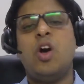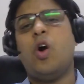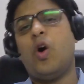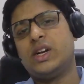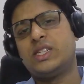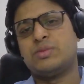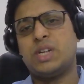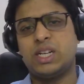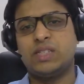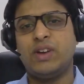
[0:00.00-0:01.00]
or its
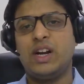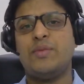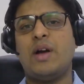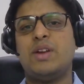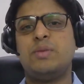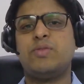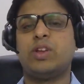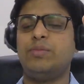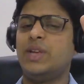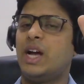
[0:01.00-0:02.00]
subsidiaries, will it be available
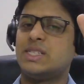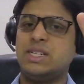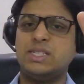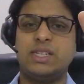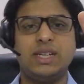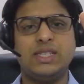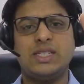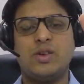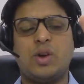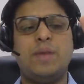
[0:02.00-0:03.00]
for them? The answer is
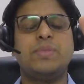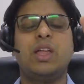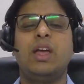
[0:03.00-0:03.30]
yes. Okay.